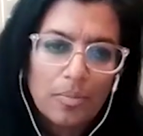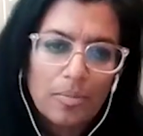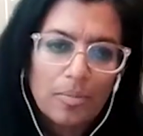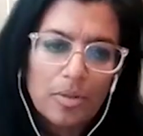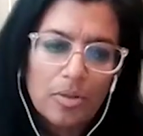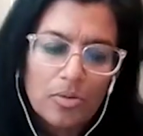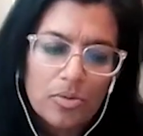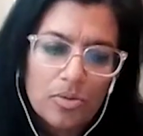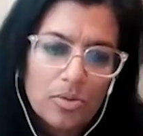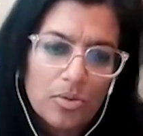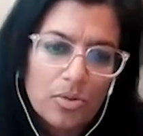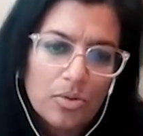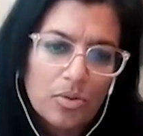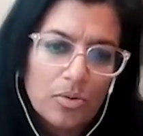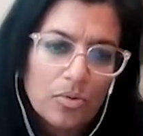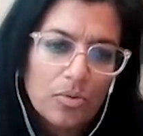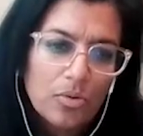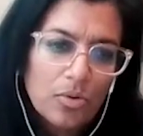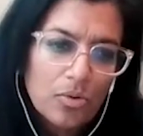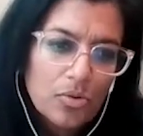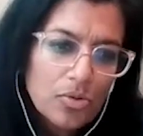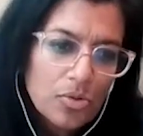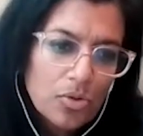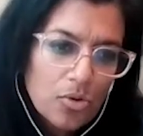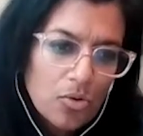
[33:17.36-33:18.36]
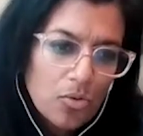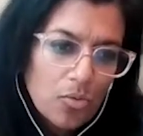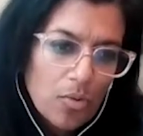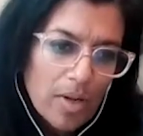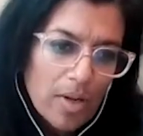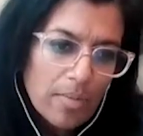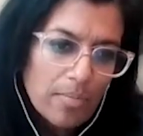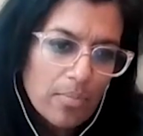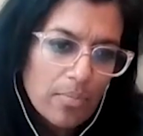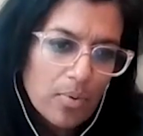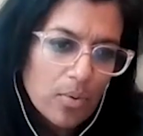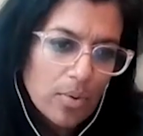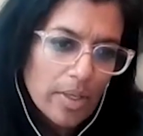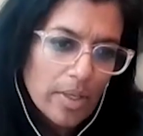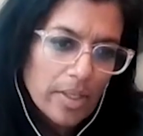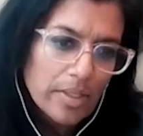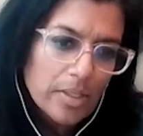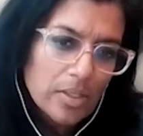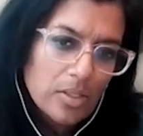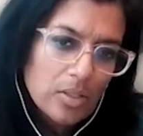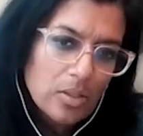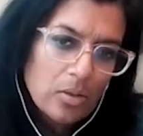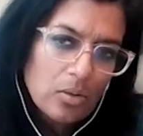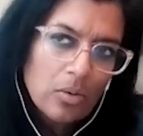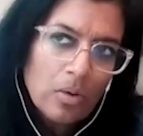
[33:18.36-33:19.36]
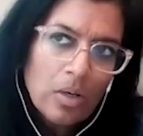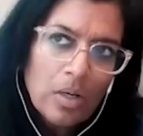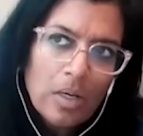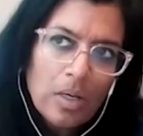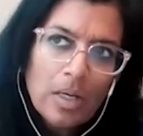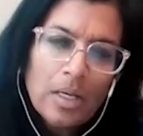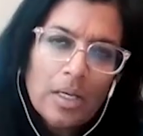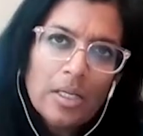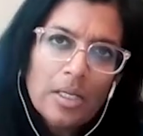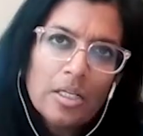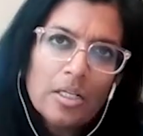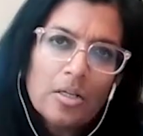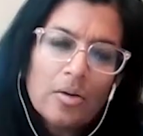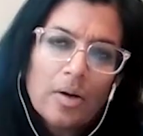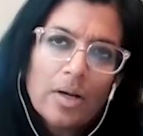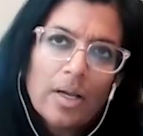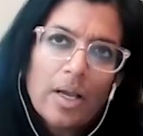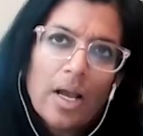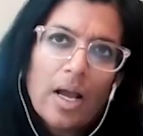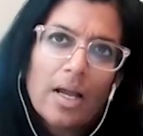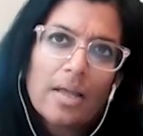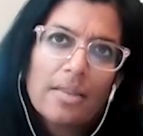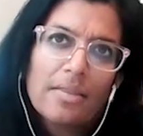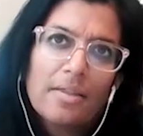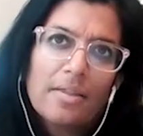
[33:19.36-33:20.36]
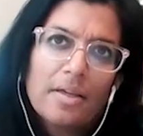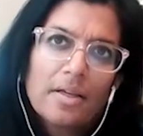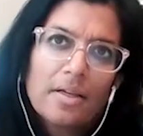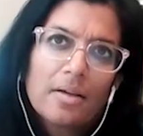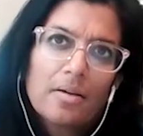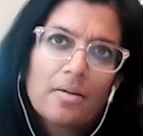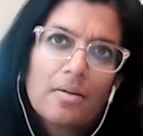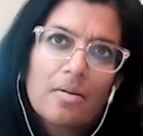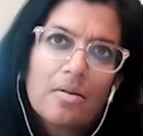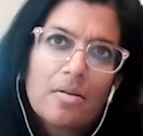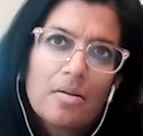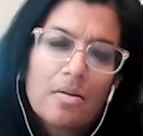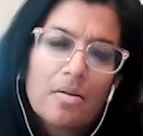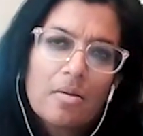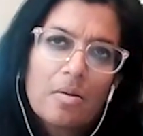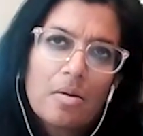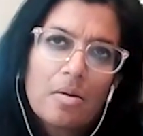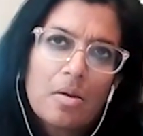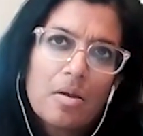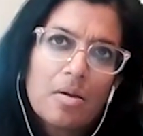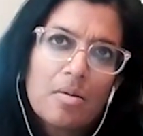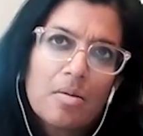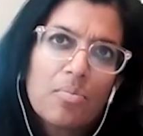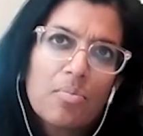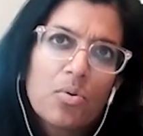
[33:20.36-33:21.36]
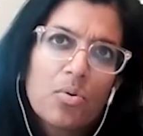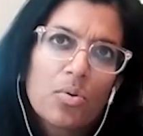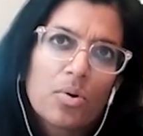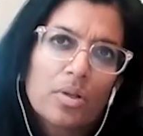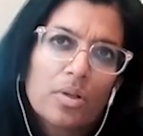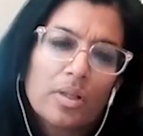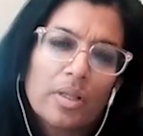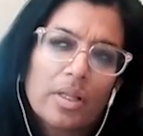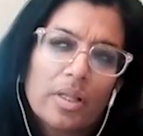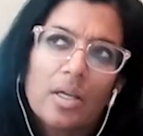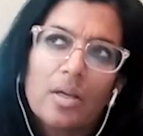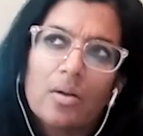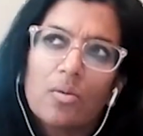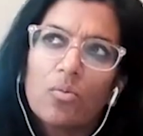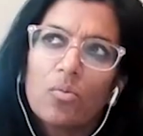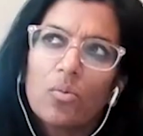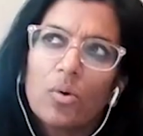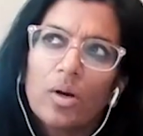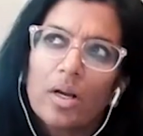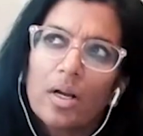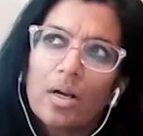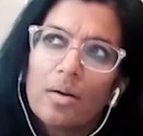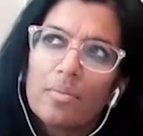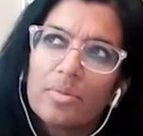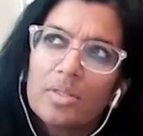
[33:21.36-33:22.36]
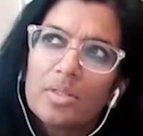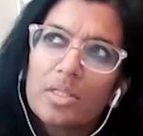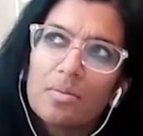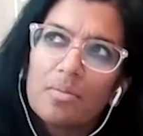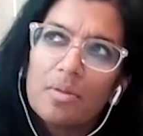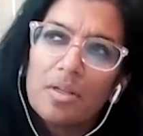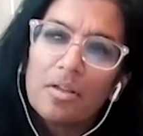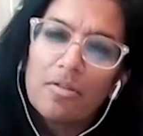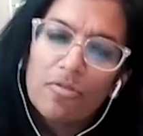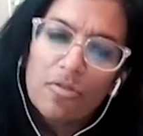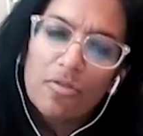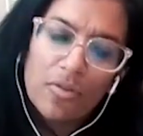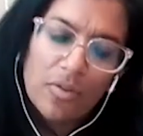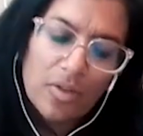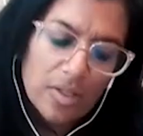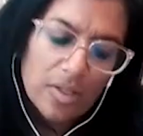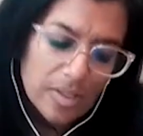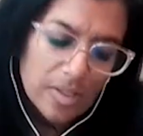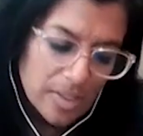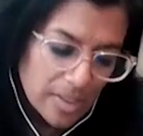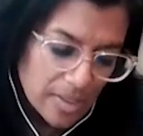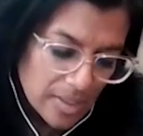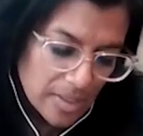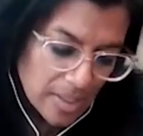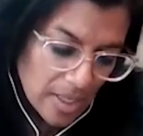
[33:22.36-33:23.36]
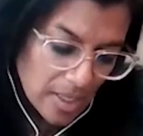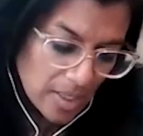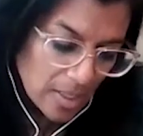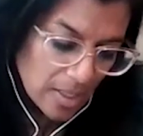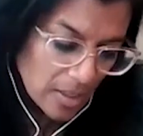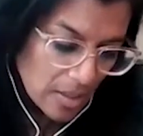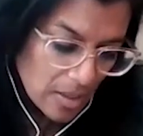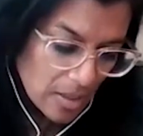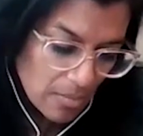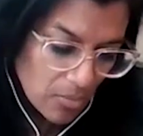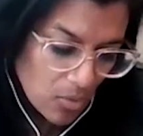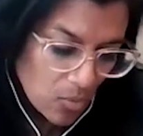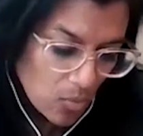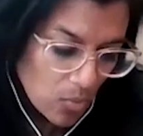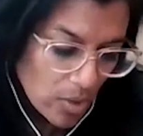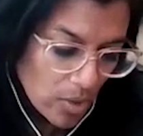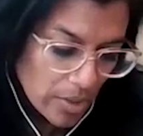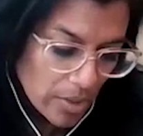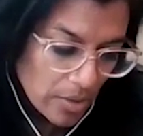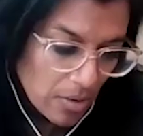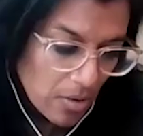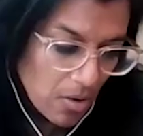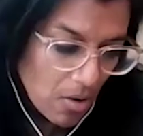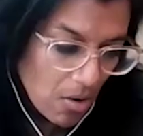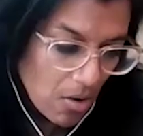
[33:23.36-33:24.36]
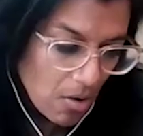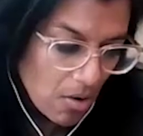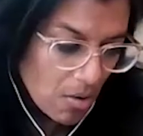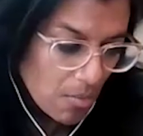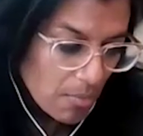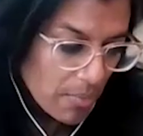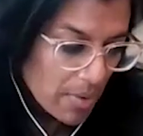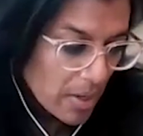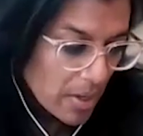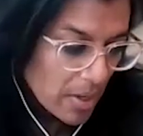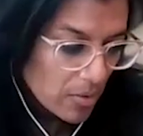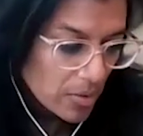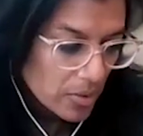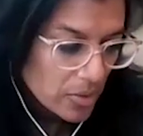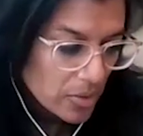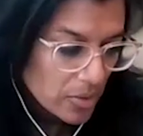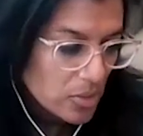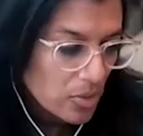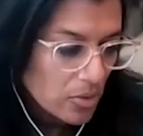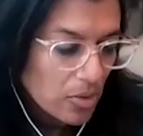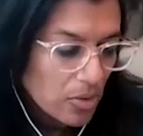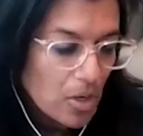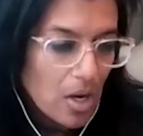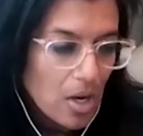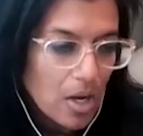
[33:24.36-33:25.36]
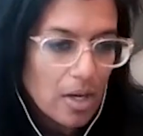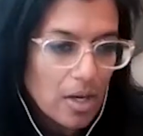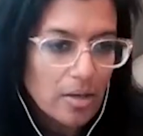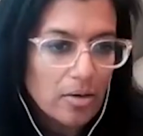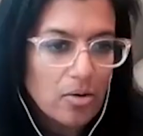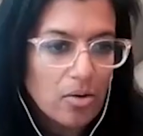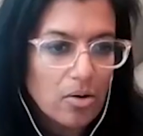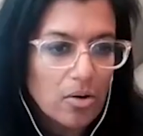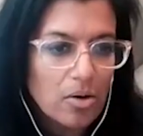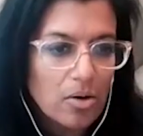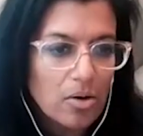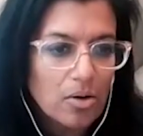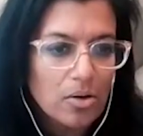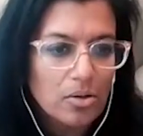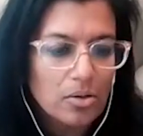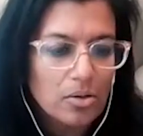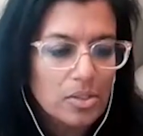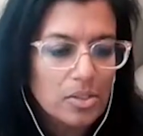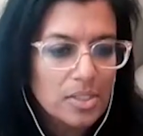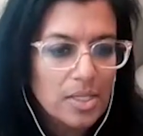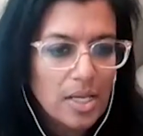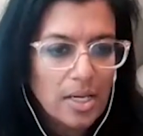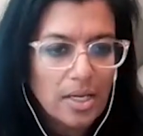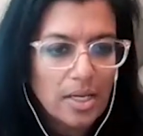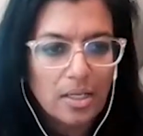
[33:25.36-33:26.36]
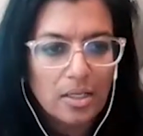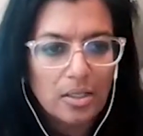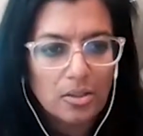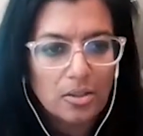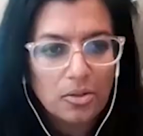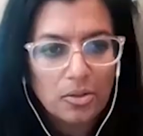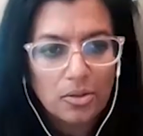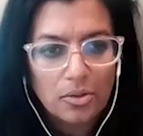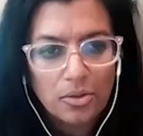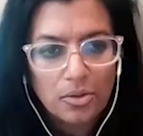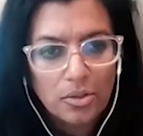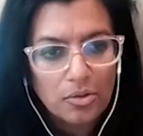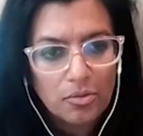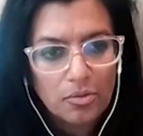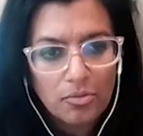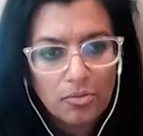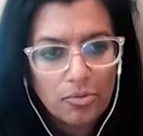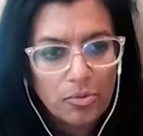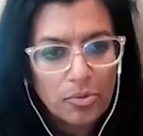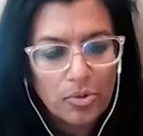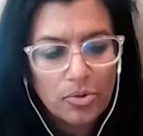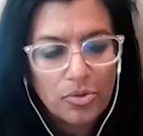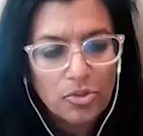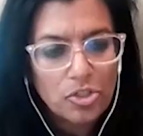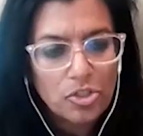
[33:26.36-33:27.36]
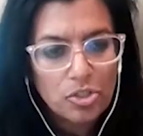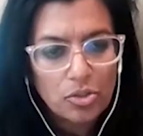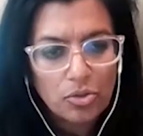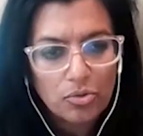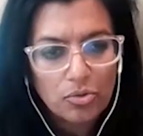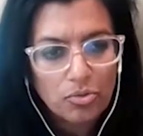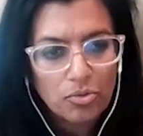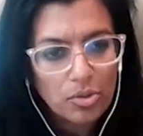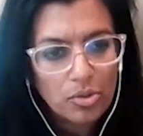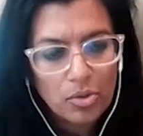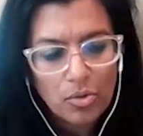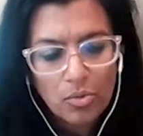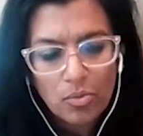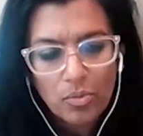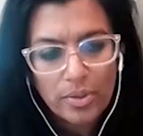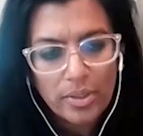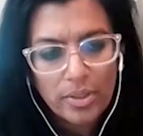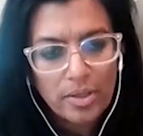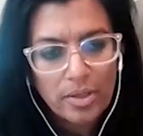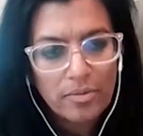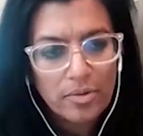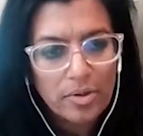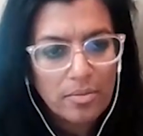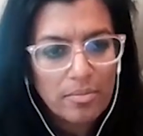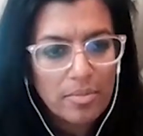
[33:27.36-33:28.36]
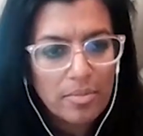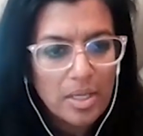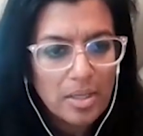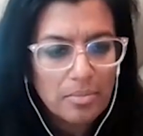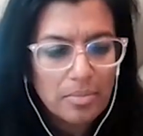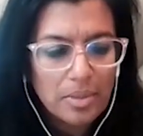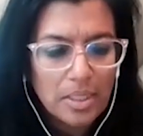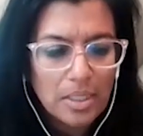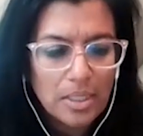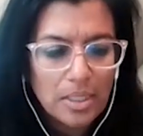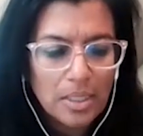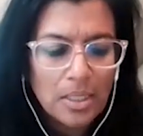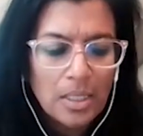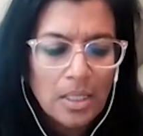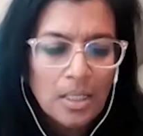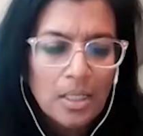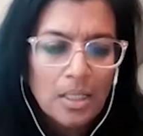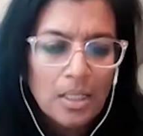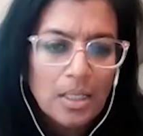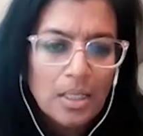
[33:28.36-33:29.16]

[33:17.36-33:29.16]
I mean, those are great points. So, I think importantly, what comes to me for this is that, number one, our parents are not our second, third, and fourth children, or whatever it may be.